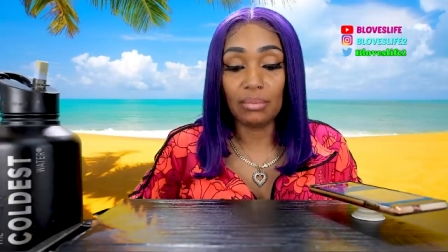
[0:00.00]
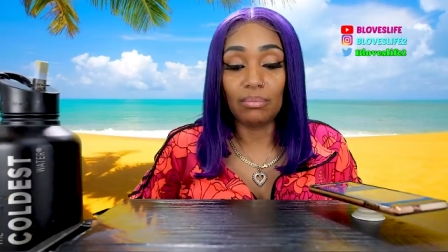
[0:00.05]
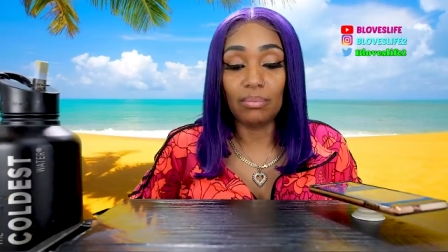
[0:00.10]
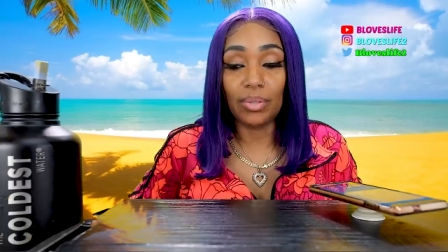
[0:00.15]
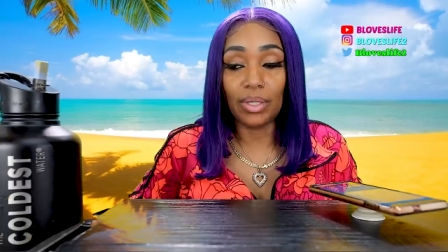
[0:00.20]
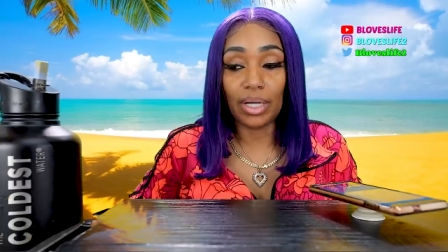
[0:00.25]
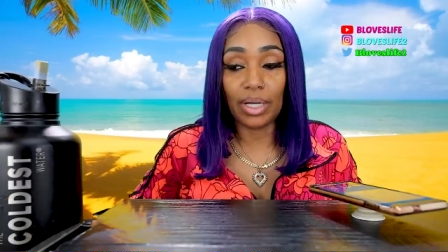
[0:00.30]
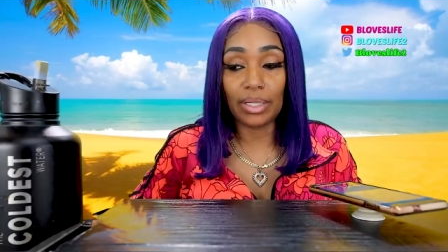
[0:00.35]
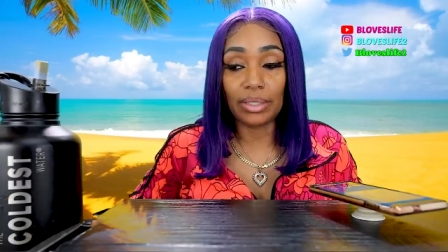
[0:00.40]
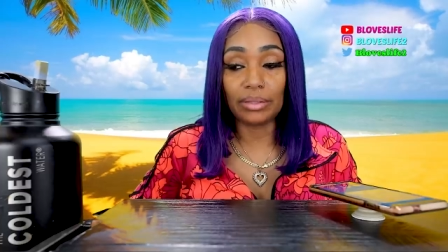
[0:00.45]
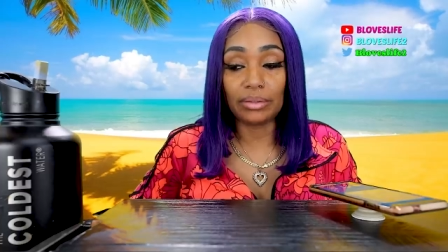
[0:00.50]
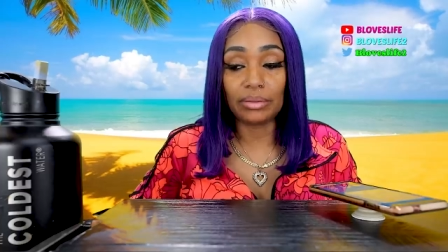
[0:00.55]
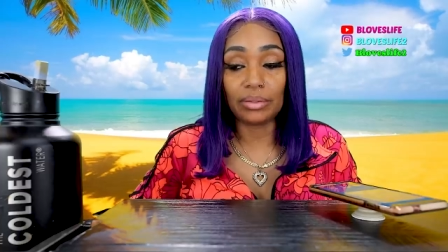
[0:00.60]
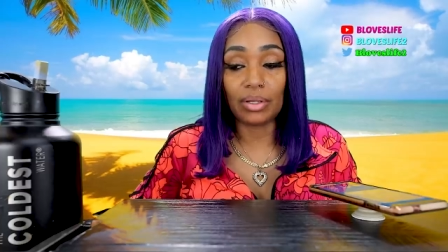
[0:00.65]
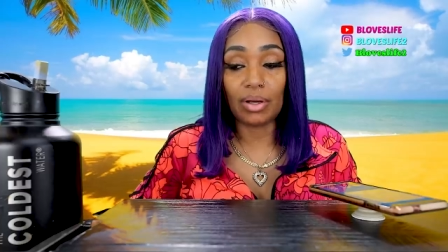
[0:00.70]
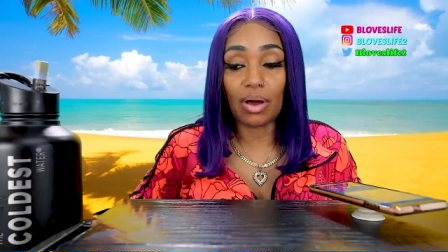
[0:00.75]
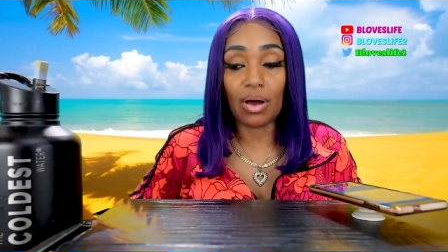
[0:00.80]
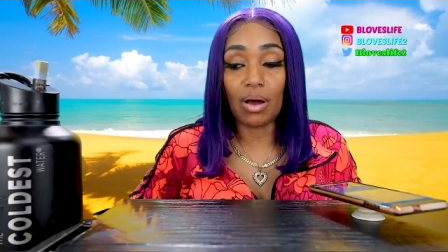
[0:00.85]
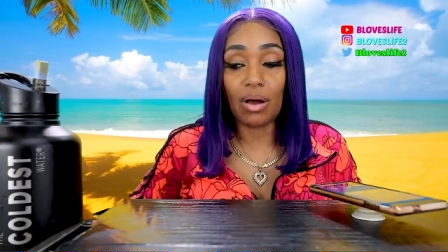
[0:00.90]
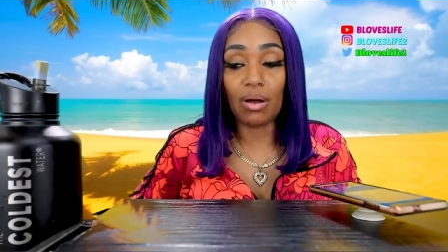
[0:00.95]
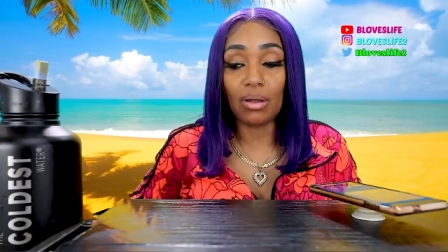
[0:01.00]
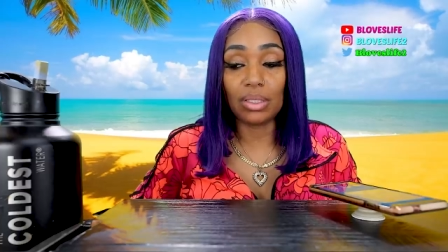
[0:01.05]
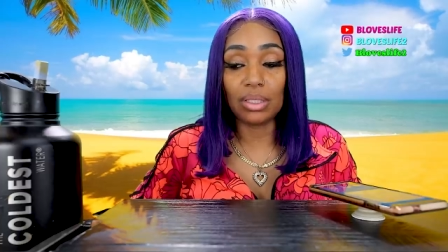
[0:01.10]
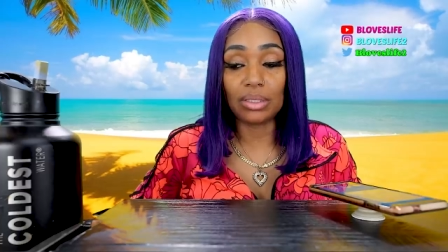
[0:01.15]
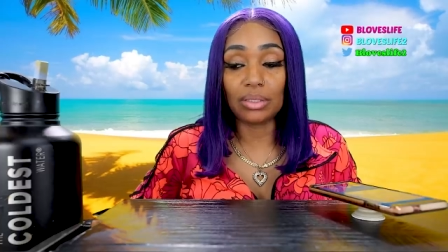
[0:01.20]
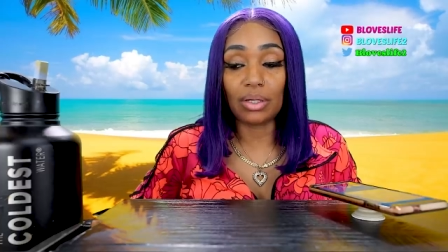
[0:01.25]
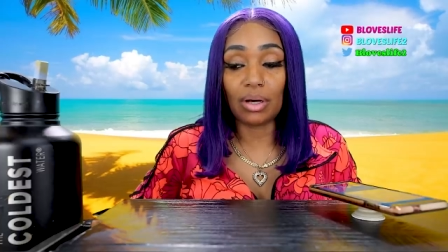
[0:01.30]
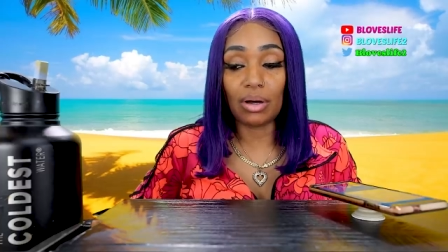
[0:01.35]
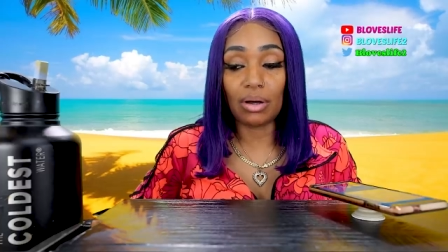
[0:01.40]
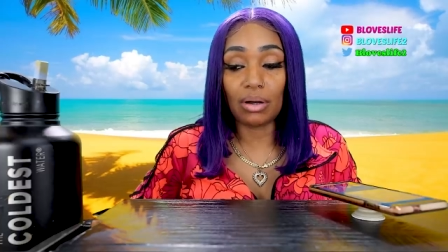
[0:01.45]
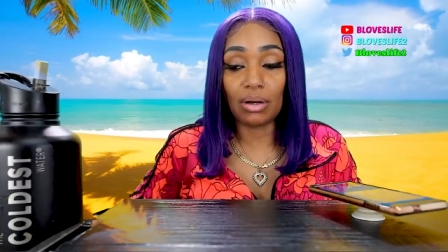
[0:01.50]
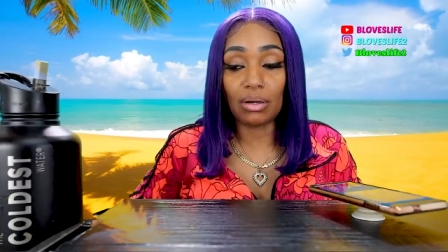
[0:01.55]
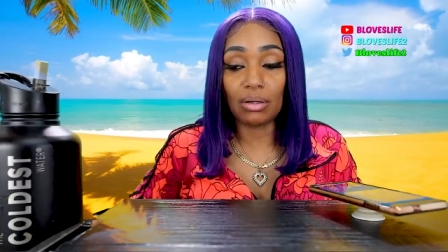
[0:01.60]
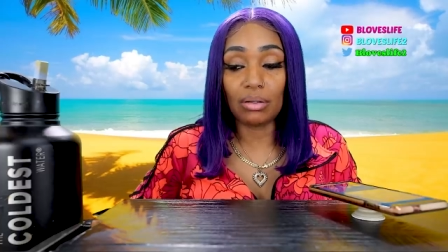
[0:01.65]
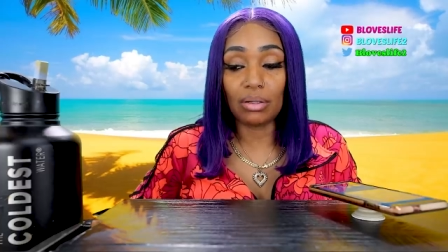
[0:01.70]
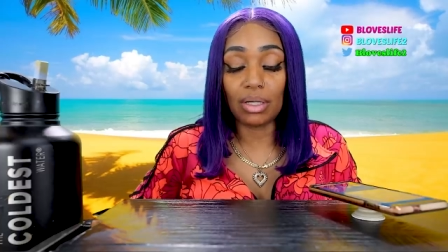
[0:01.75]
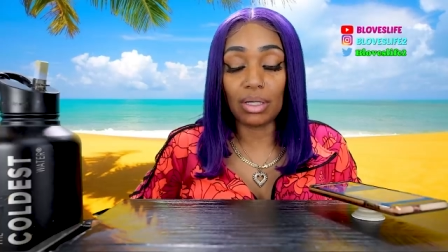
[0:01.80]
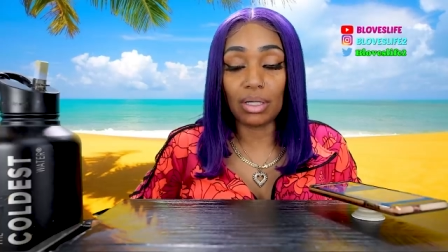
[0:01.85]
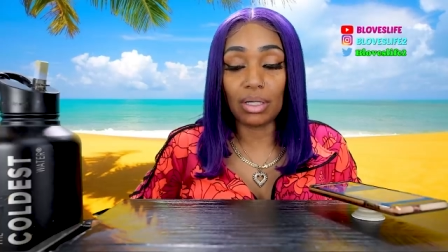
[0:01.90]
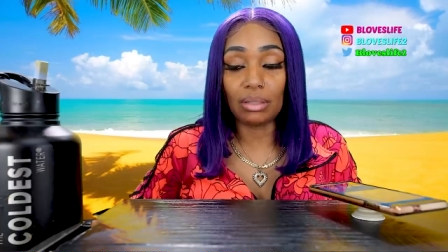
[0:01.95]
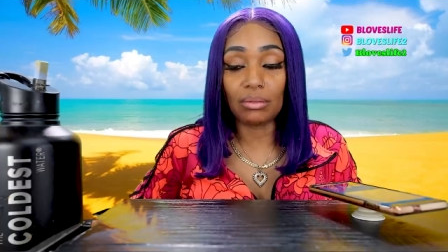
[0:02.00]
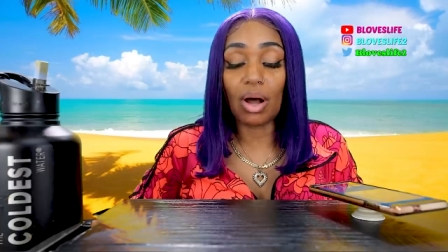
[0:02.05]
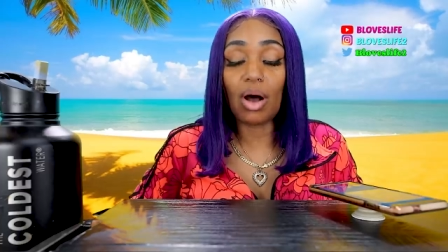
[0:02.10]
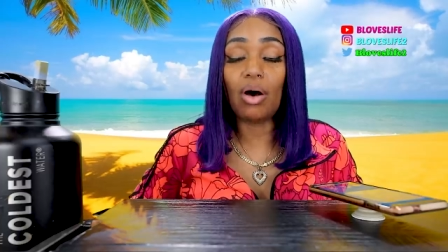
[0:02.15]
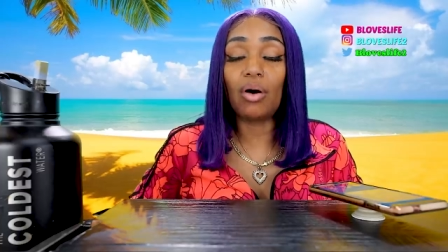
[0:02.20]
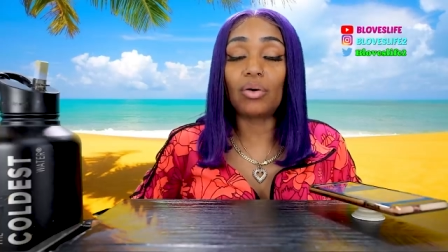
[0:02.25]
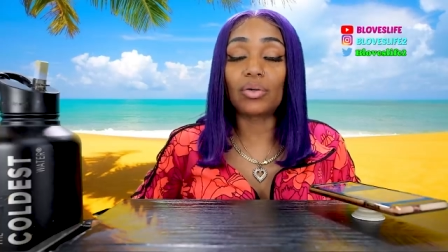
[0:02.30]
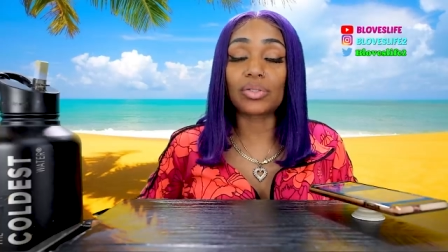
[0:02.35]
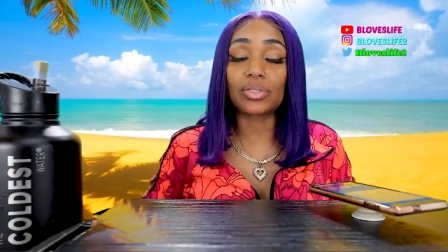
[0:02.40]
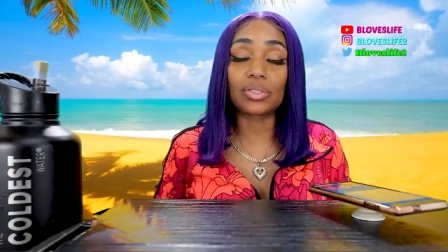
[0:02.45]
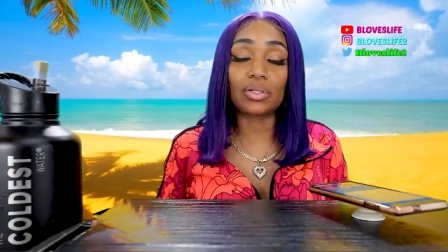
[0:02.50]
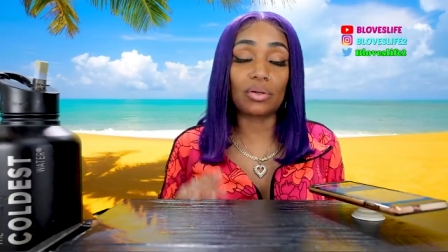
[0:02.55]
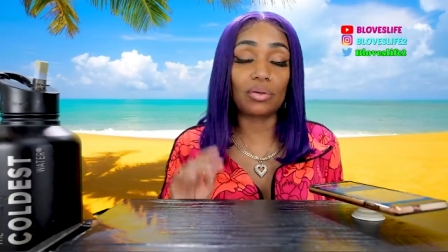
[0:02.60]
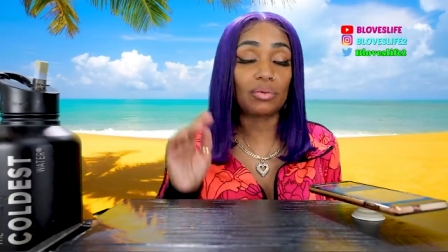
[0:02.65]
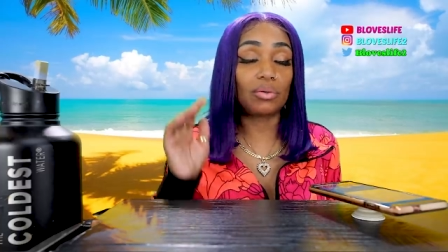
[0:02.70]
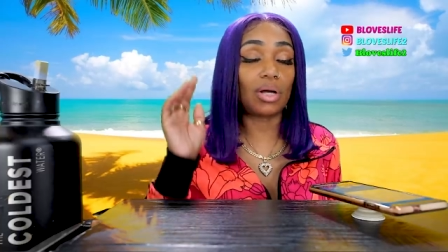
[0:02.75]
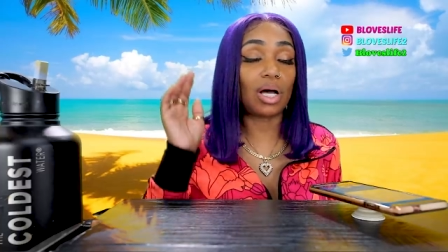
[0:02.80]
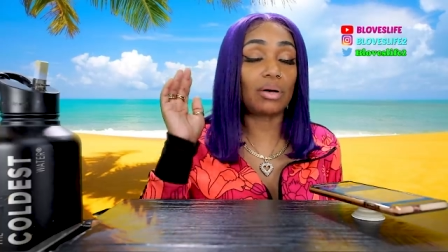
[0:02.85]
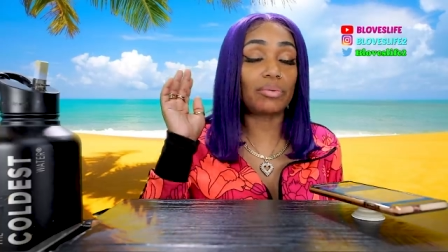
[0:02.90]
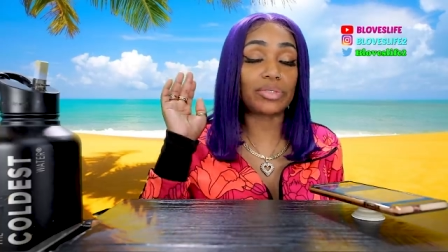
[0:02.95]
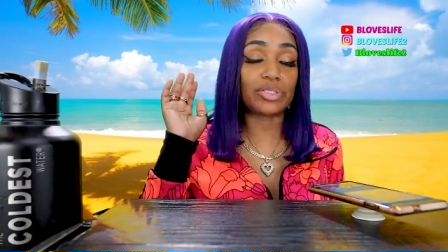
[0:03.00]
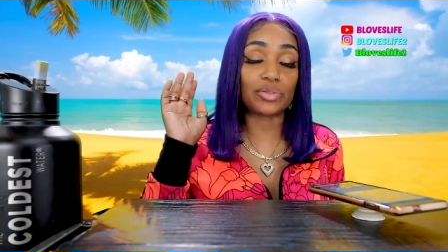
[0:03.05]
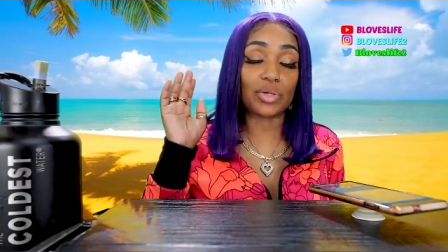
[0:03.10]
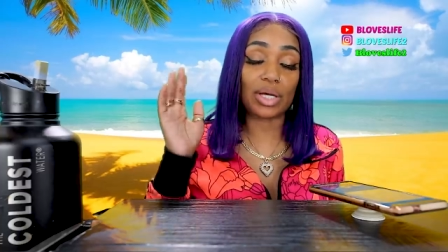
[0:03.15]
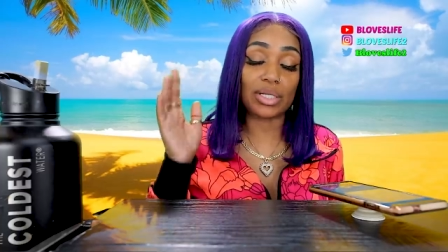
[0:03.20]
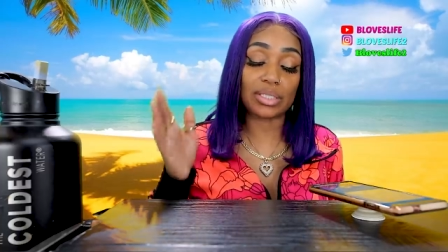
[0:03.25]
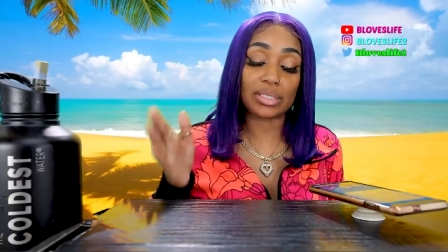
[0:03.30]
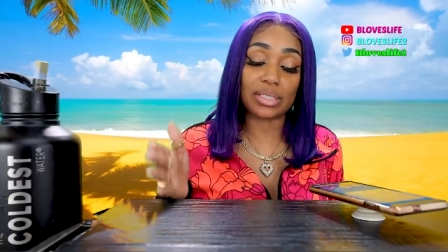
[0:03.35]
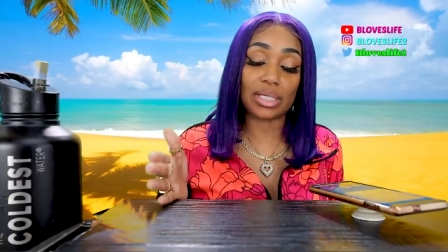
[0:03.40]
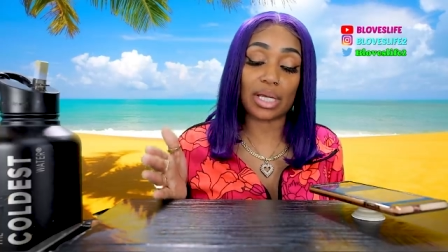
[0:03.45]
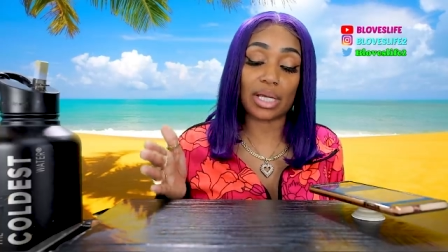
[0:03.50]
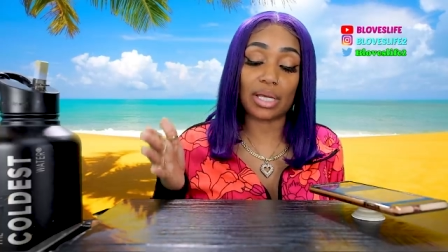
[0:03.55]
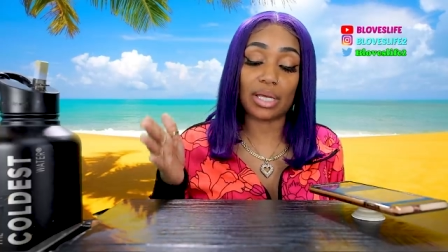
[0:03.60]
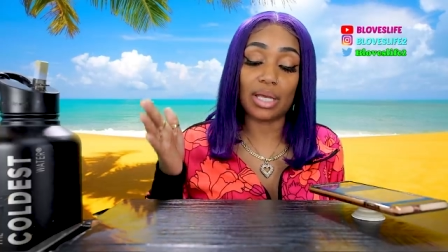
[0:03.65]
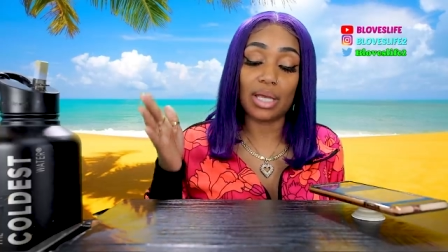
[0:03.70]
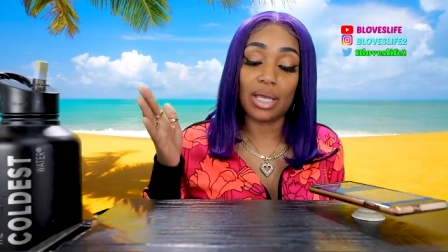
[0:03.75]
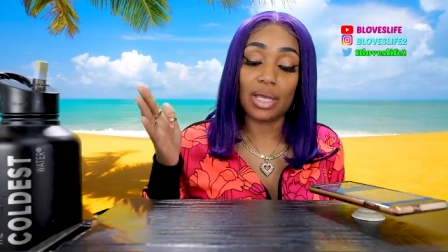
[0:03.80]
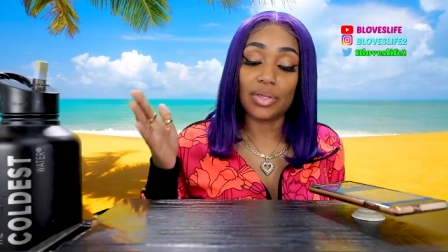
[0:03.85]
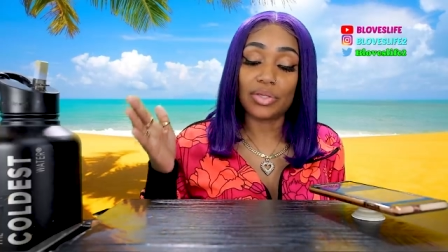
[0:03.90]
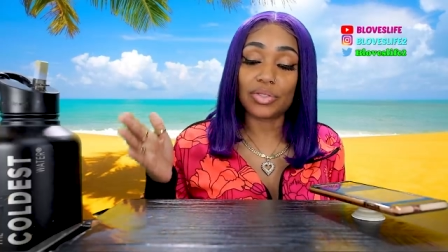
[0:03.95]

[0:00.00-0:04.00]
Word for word: But all in all, um, oh, so I was trying to say,